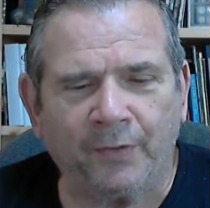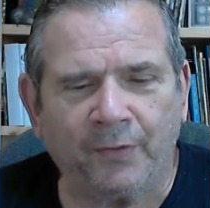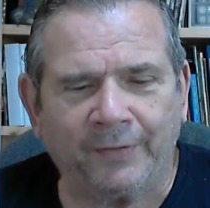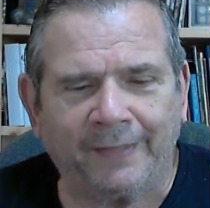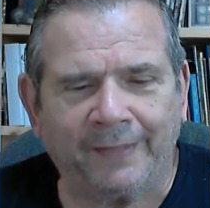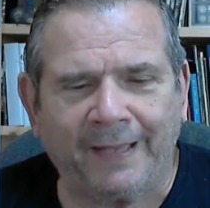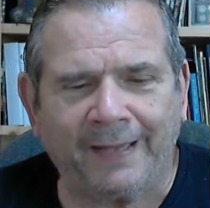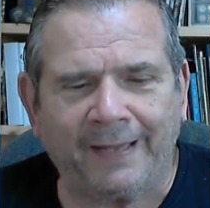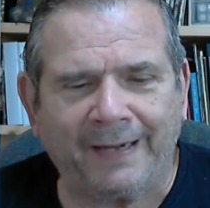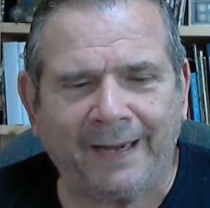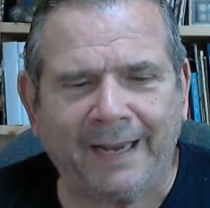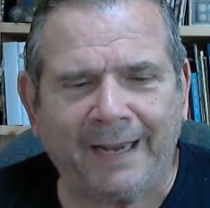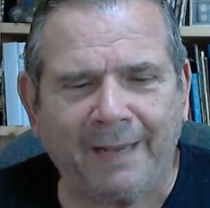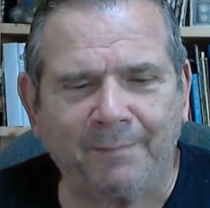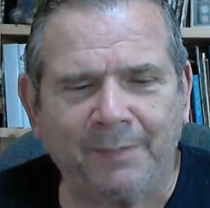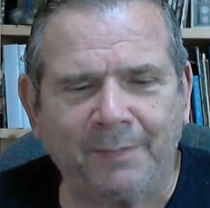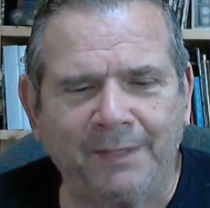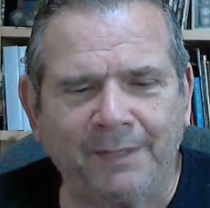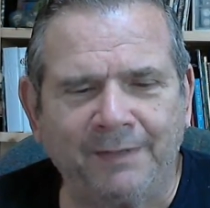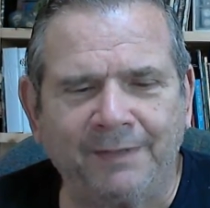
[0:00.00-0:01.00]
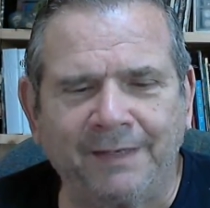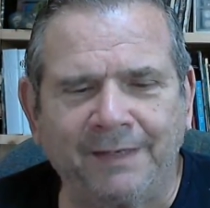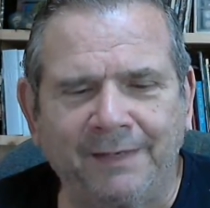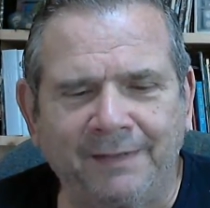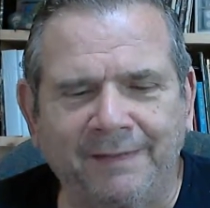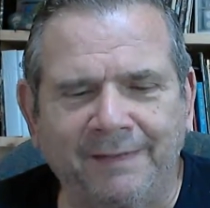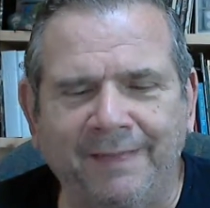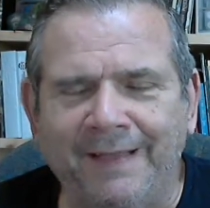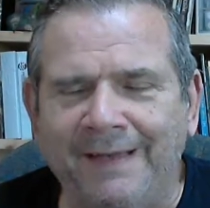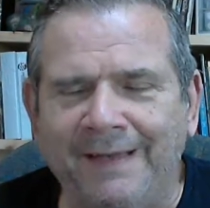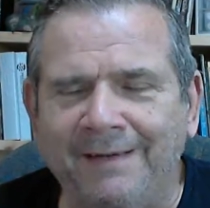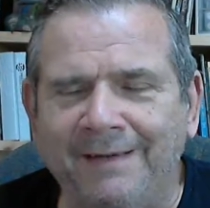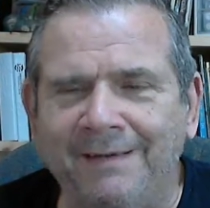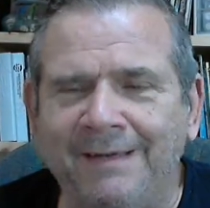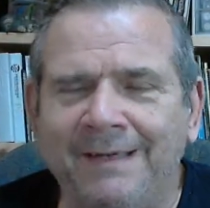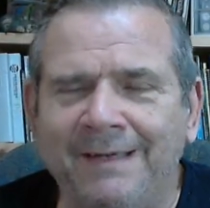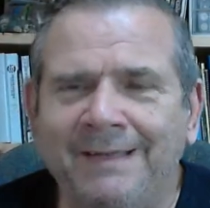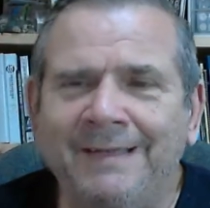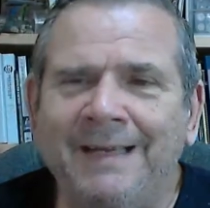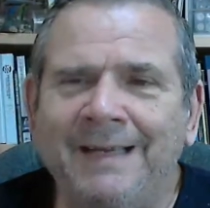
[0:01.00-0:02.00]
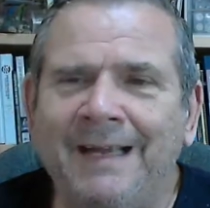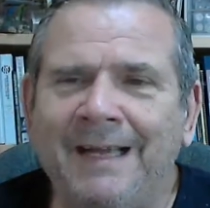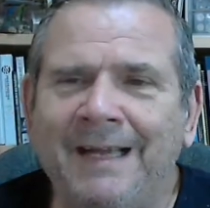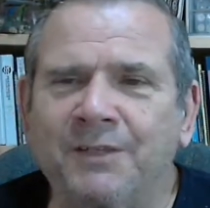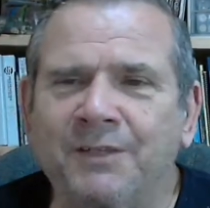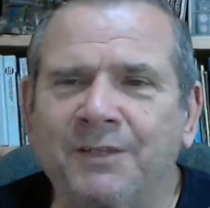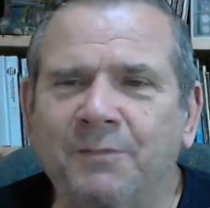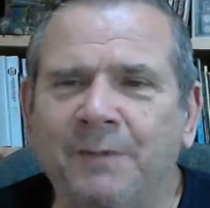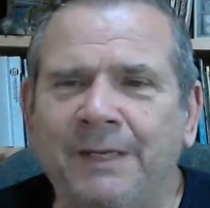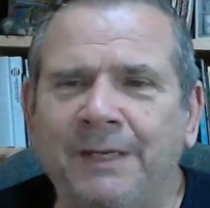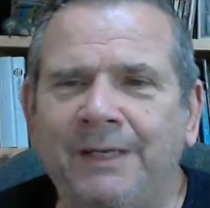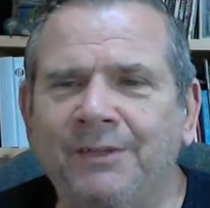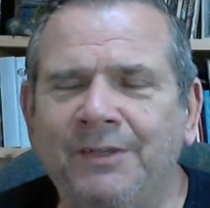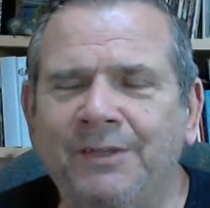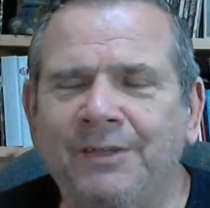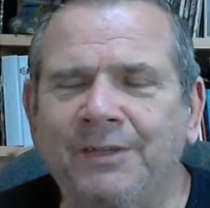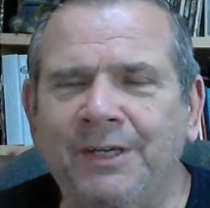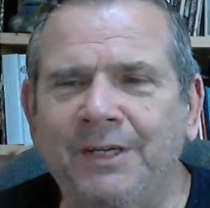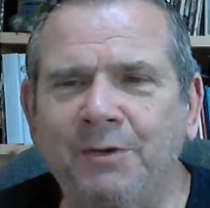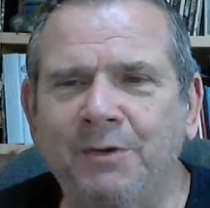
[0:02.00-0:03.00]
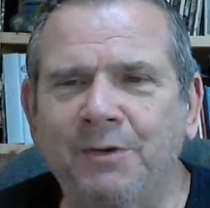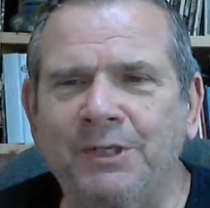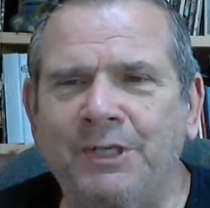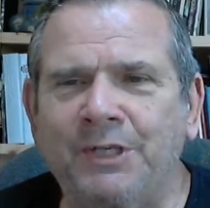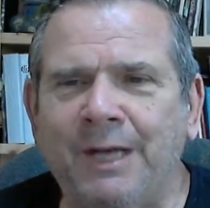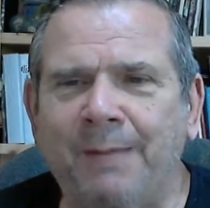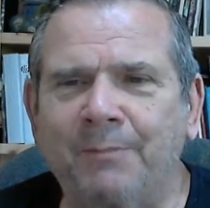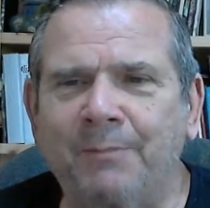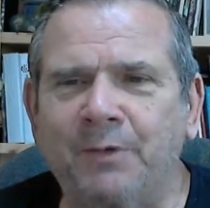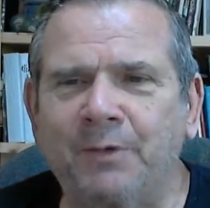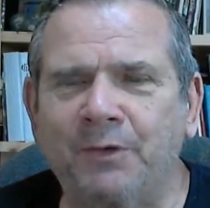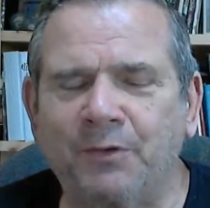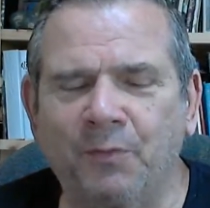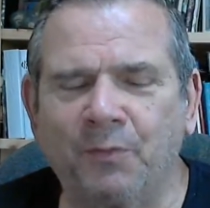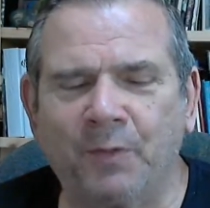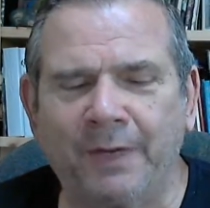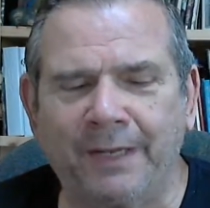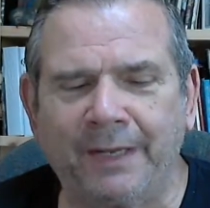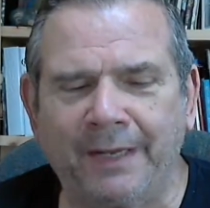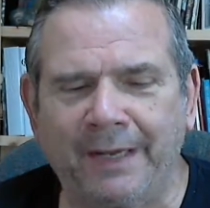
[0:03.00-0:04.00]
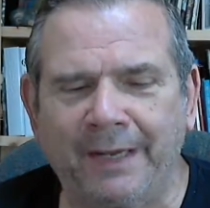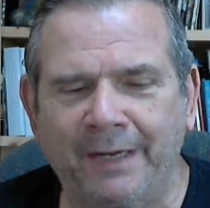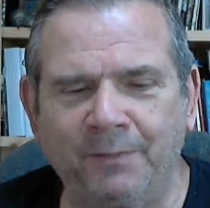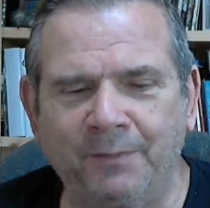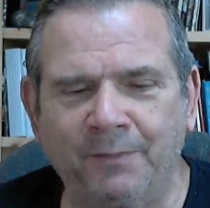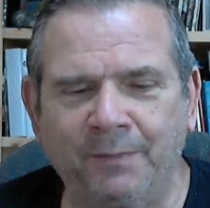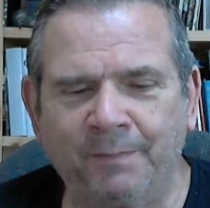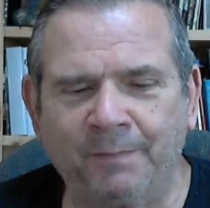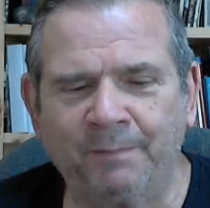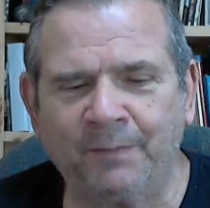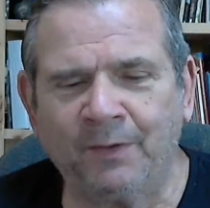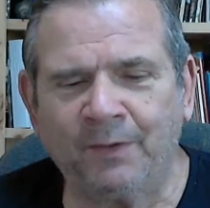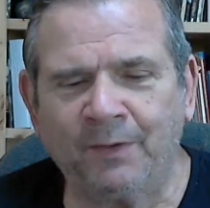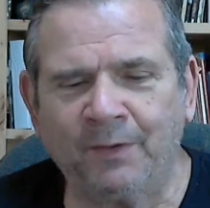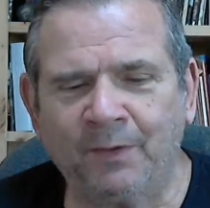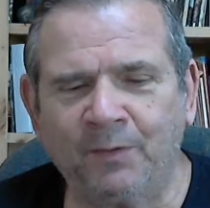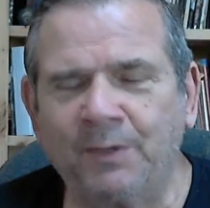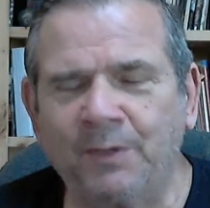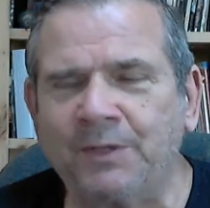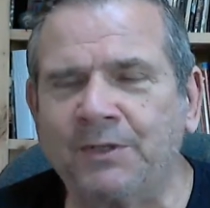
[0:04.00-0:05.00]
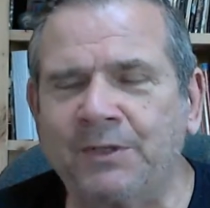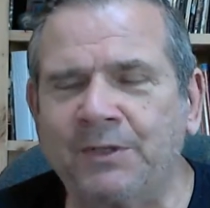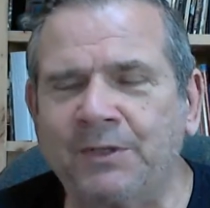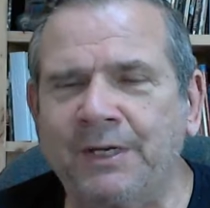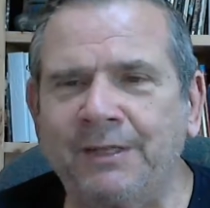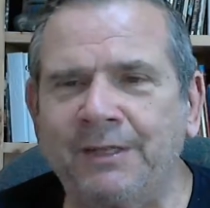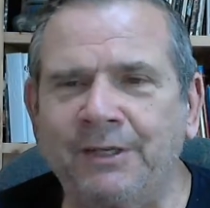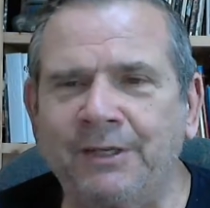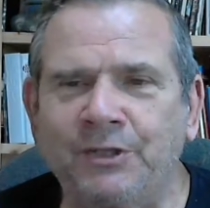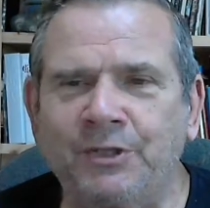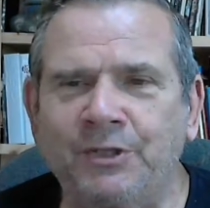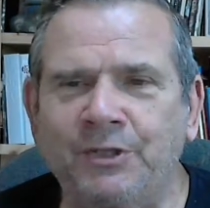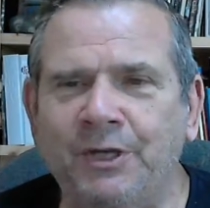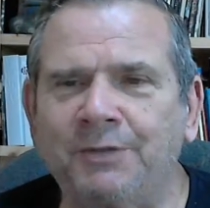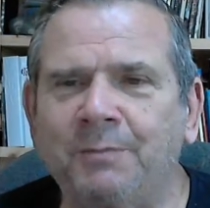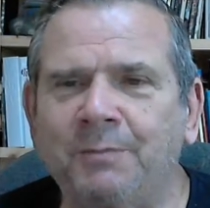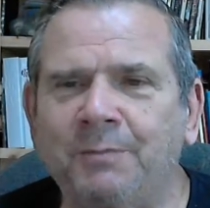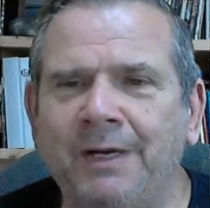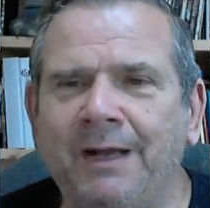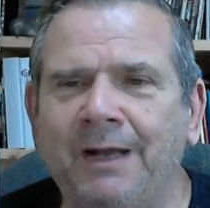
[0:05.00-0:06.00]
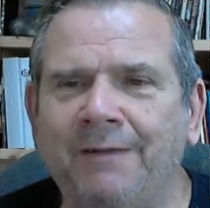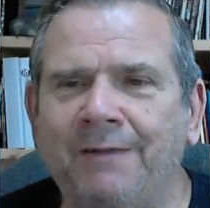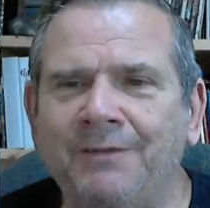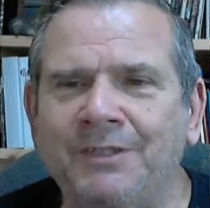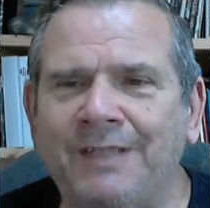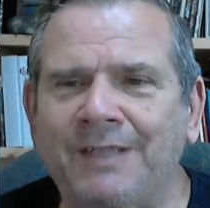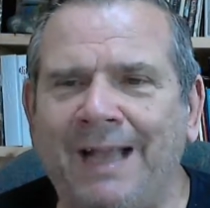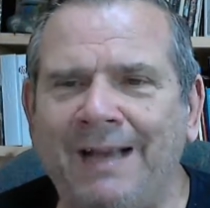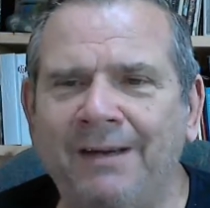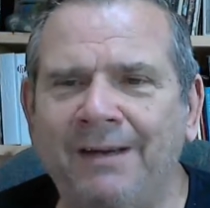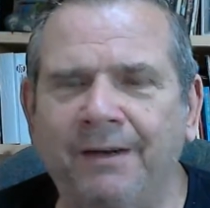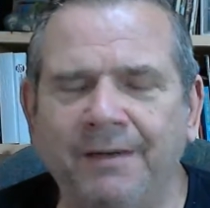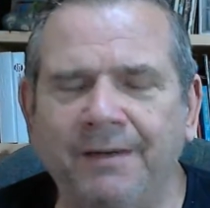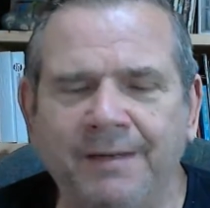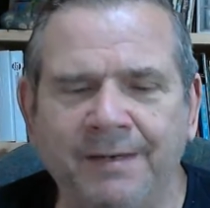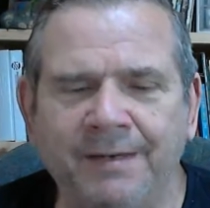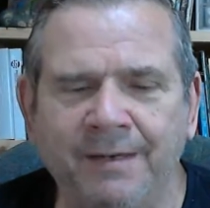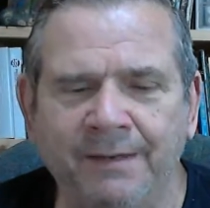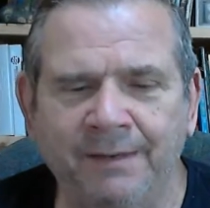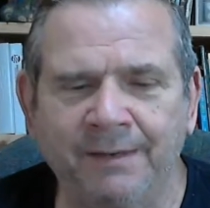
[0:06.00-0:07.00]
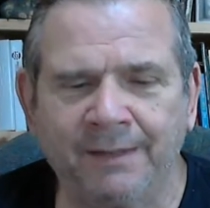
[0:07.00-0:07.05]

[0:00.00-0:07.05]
that that happened, and then as we continue in chapter 28, we see the judgment of Sidon.